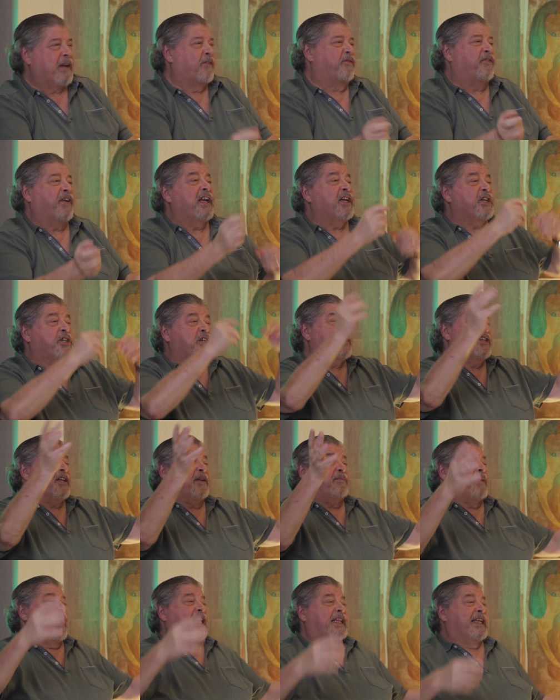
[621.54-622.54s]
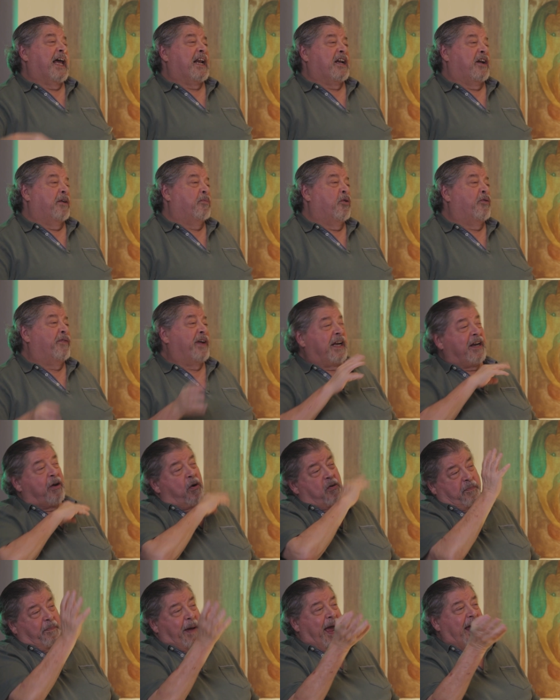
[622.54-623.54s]
When he finishes it by the end of the
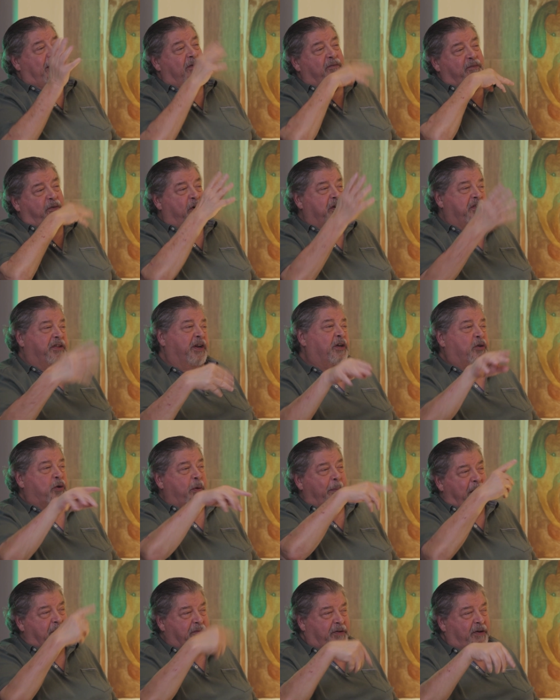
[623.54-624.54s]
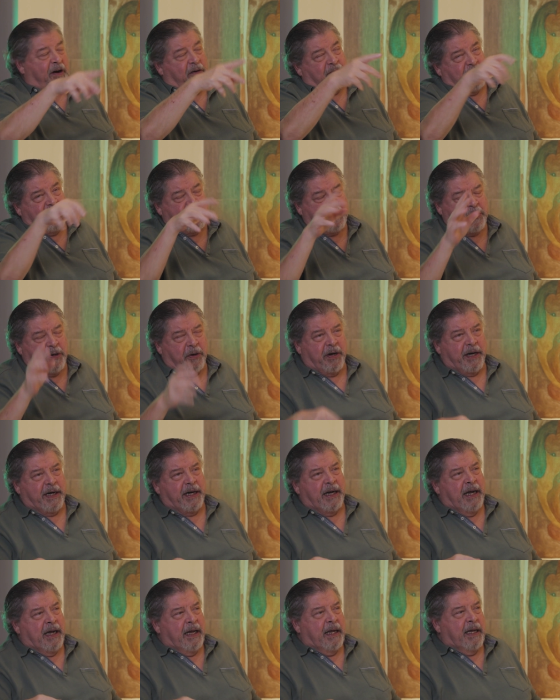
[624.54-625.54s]
movie, he goes back and forth into him after every
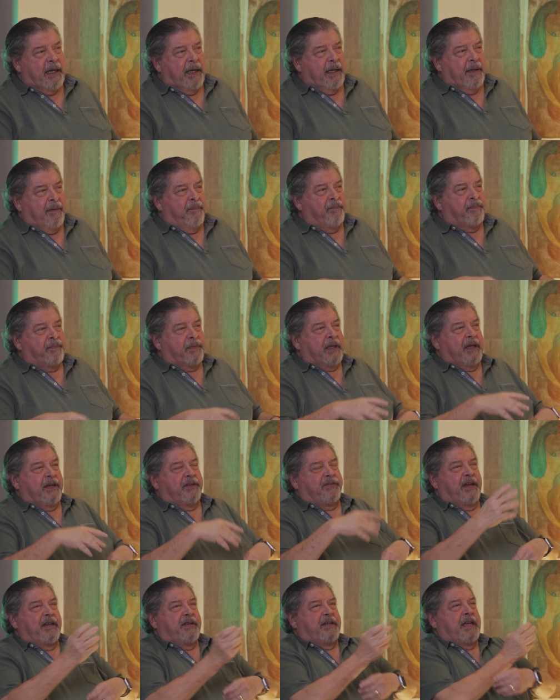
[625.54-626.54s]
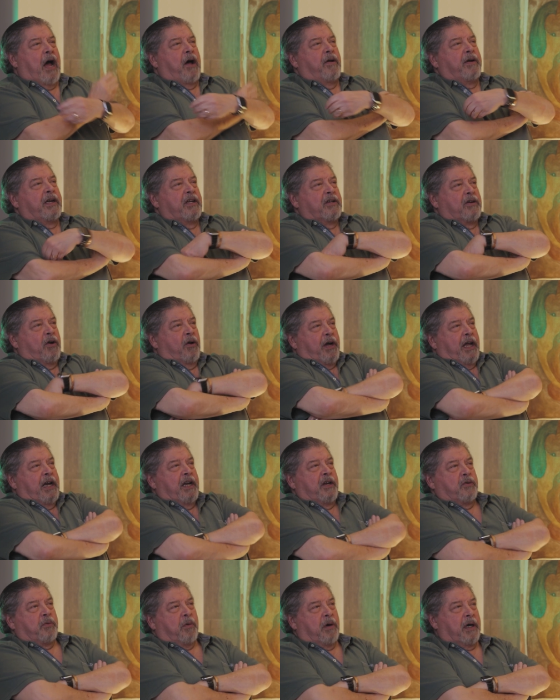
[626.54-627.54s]
story. He sits down, he's
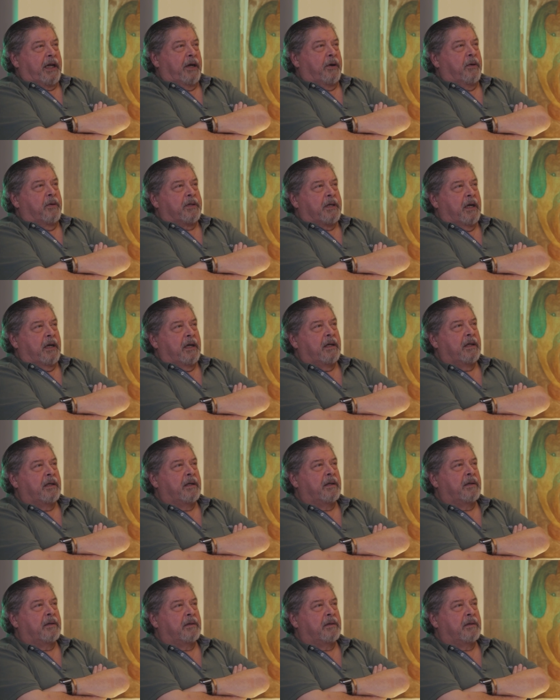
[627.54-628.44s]
looking at his work, he goes,